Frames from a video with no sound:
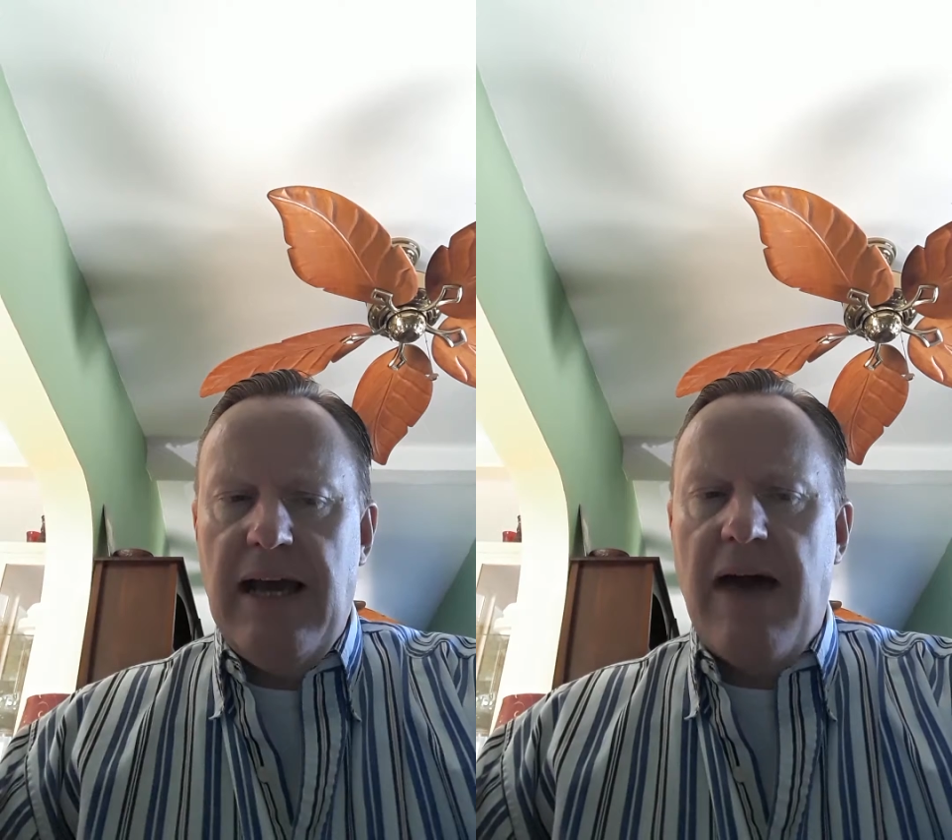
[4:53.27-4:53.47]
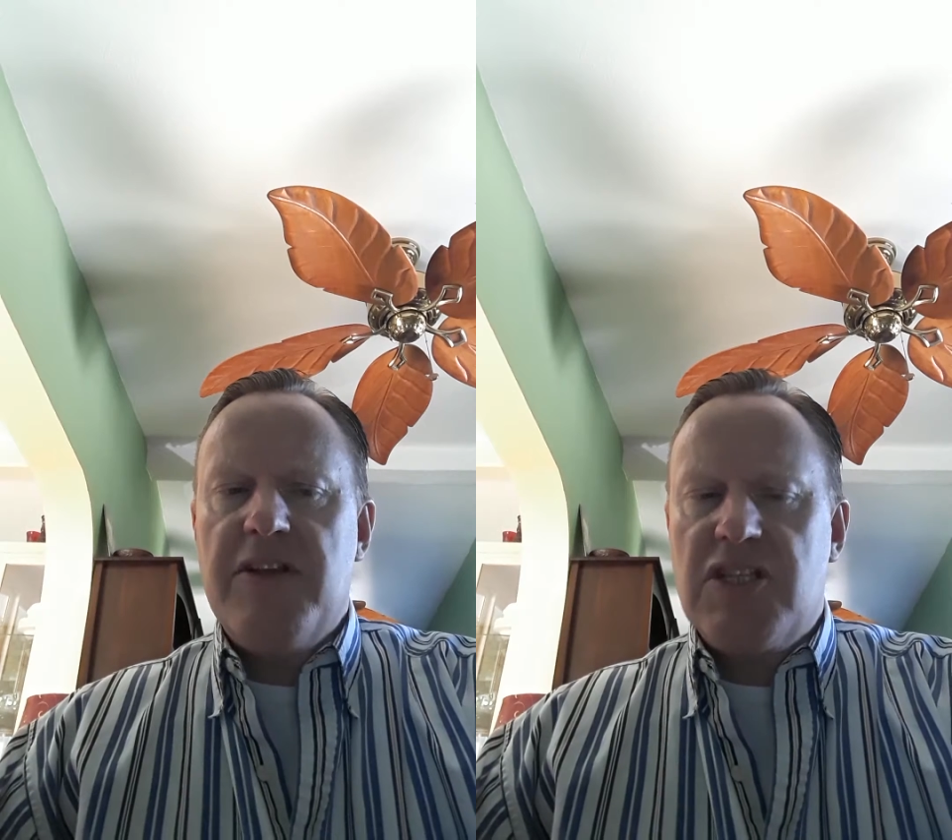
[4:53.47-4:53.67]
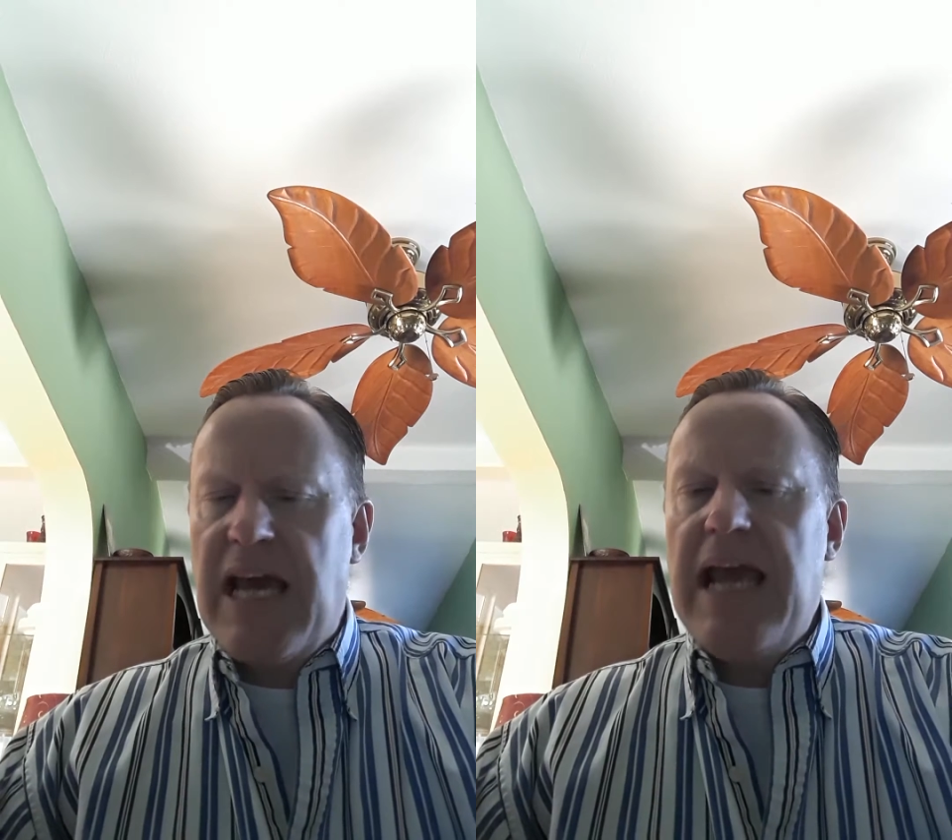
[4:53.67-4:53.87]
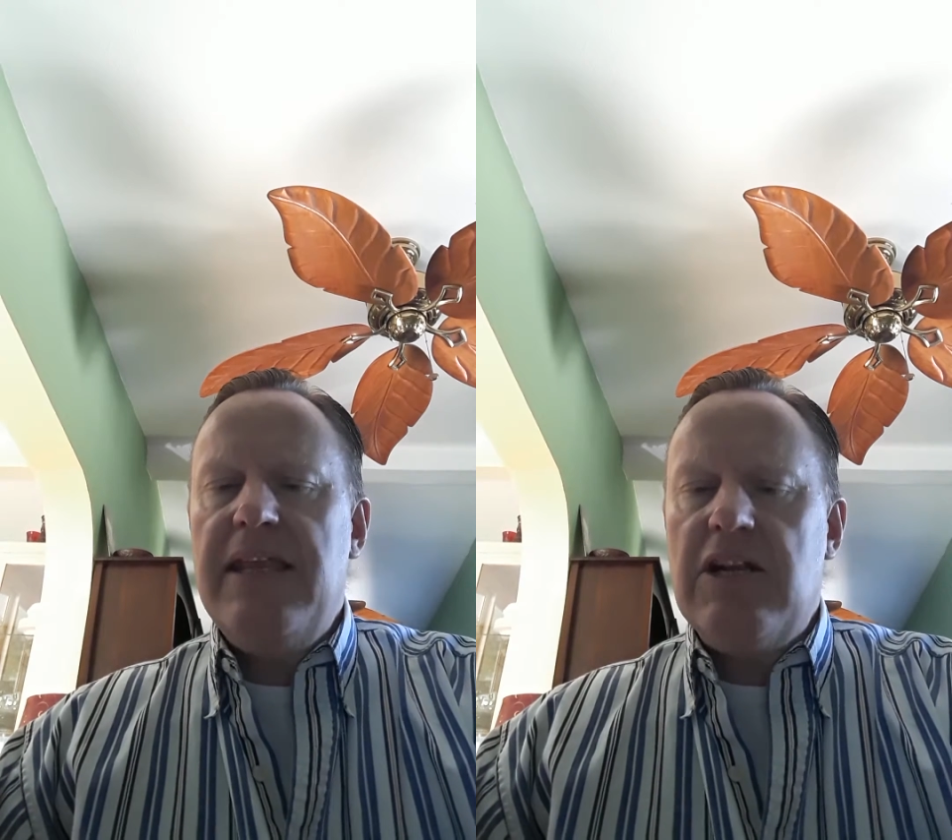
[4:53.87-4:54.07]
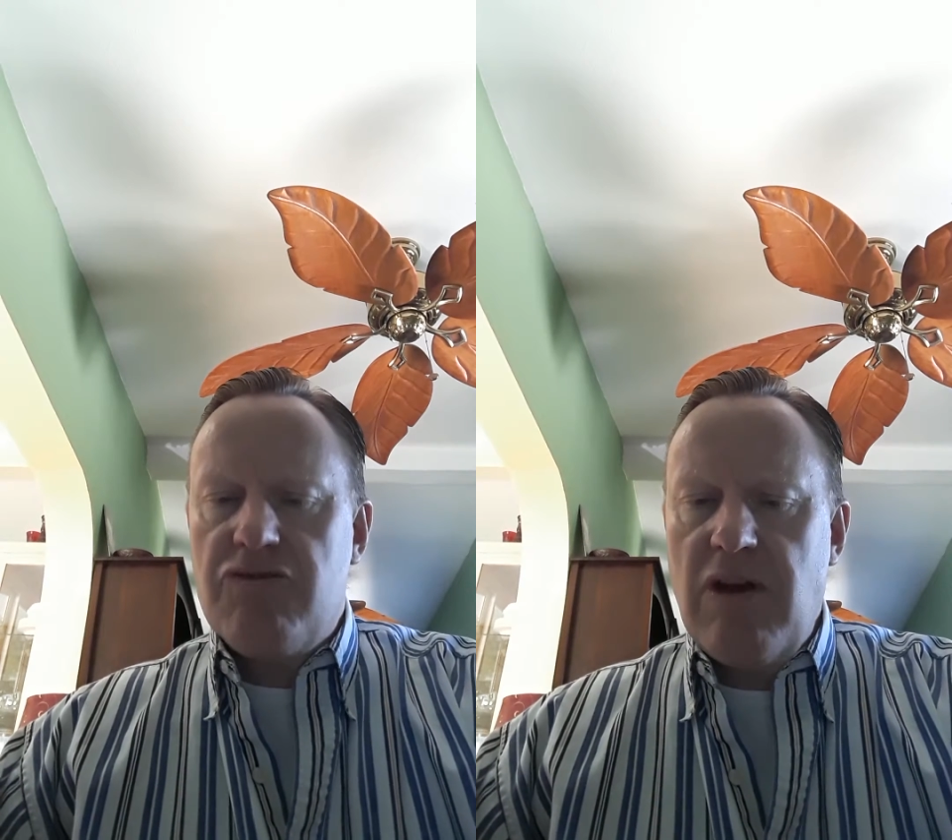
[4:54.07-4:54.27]
and the
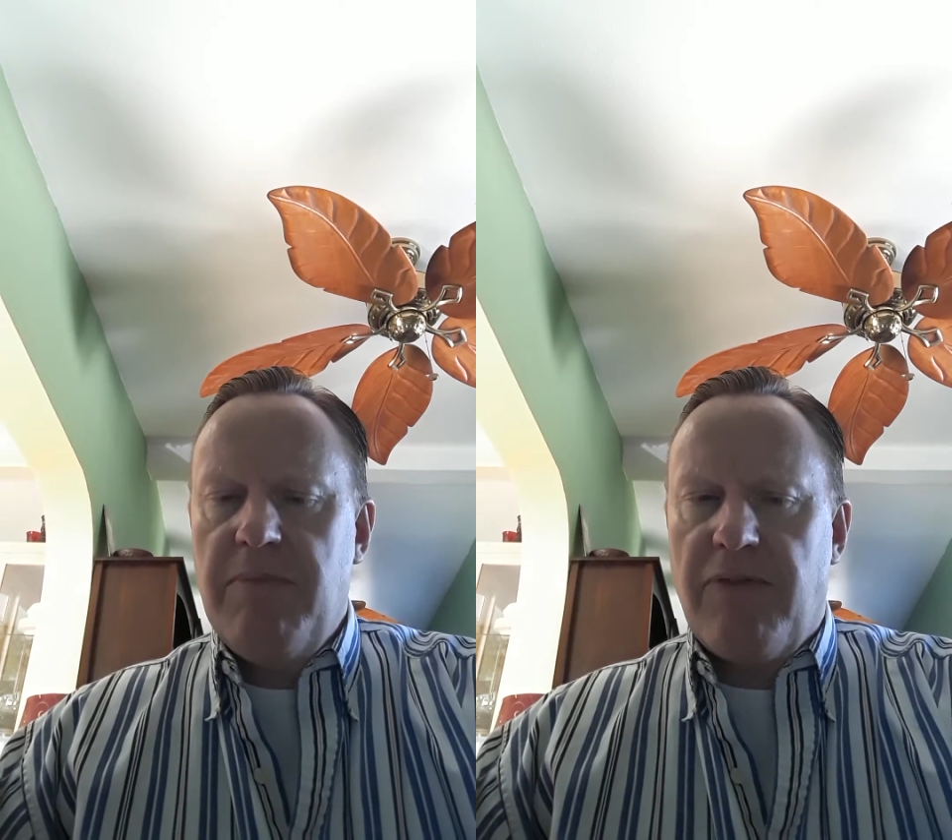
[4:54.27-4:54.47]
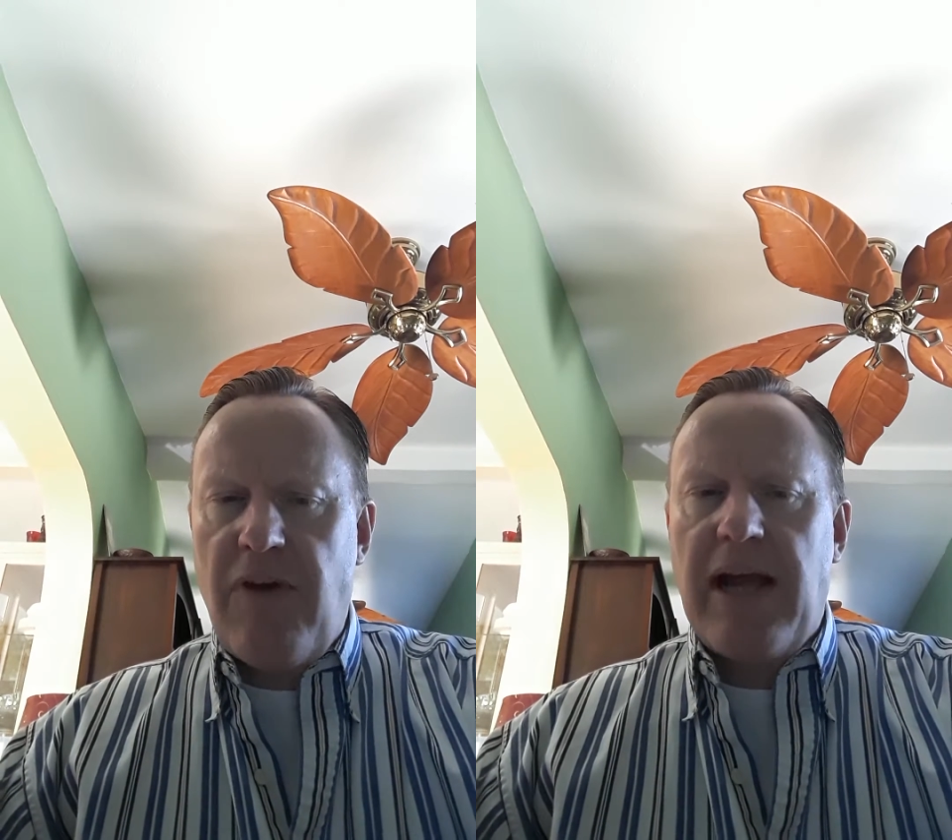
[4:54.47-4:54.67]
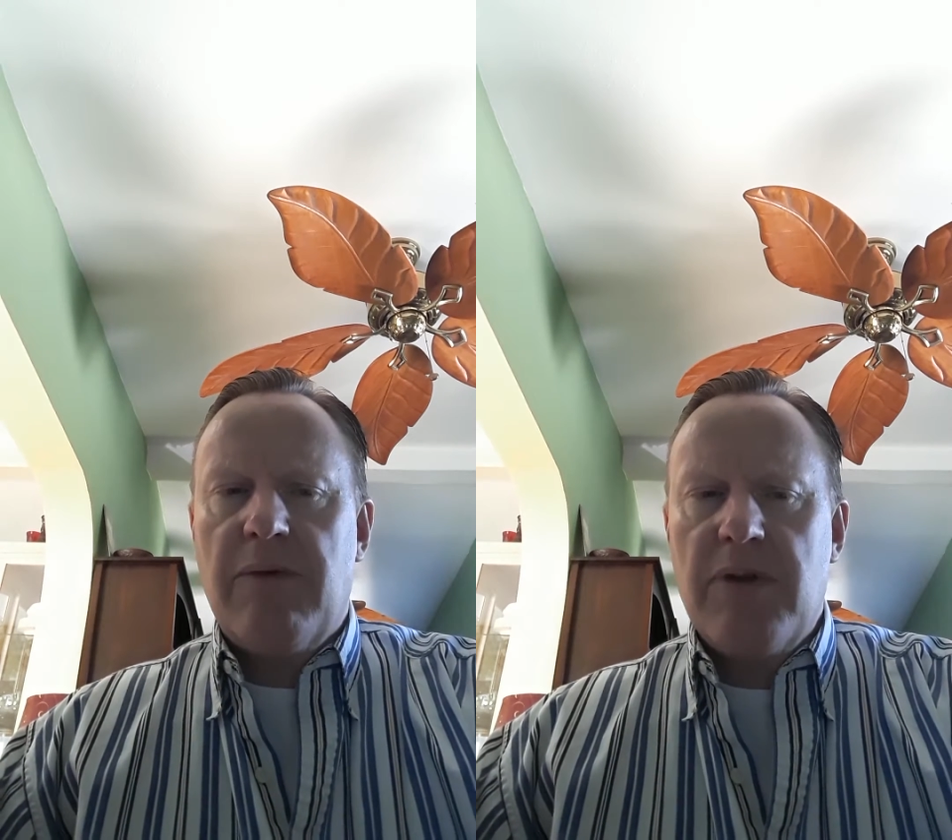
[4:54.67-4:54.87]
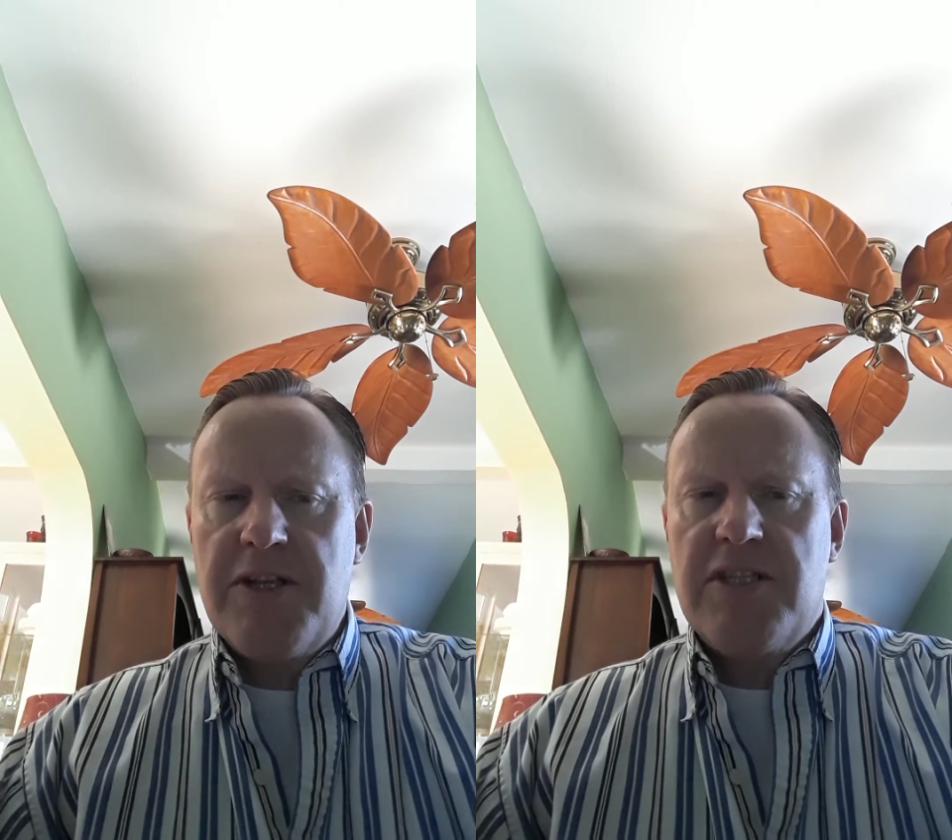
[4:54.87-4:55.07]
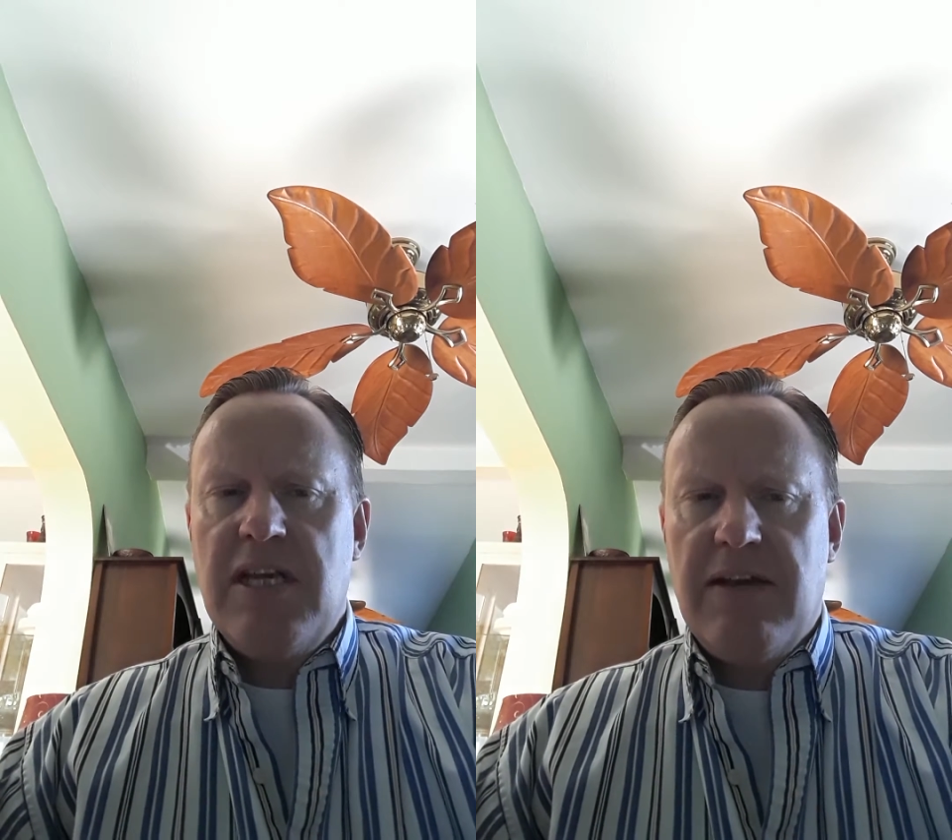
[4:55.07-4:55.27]
scathing treatment Franklin
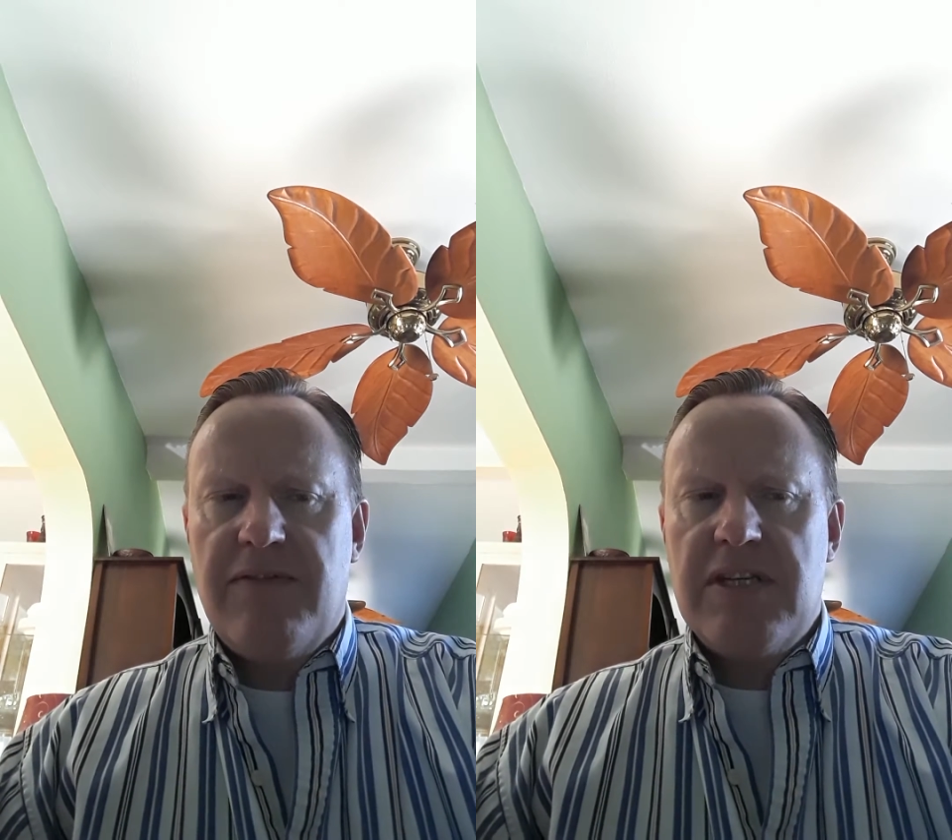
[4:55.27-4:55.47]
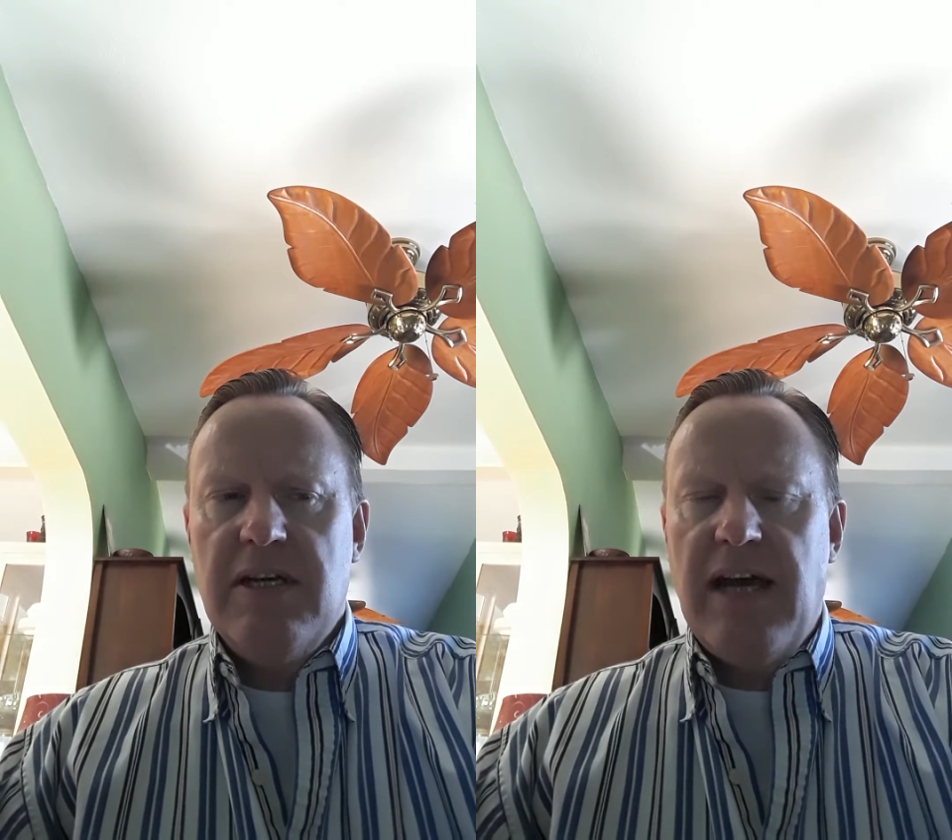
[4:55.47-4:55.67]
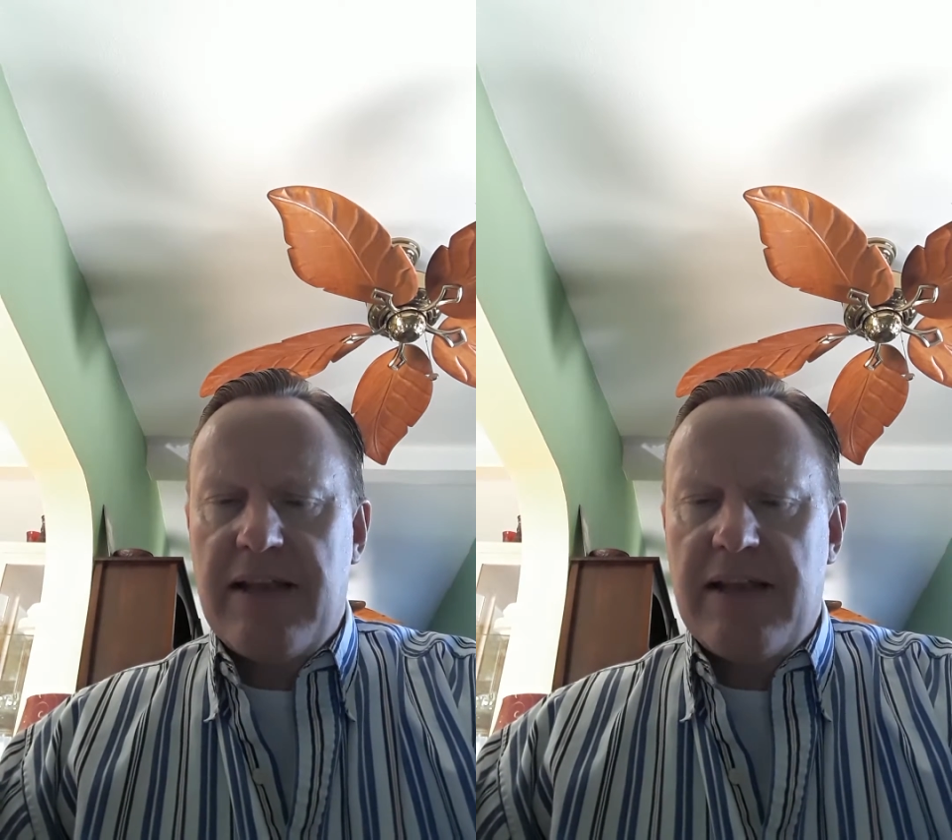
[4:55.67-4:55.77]
received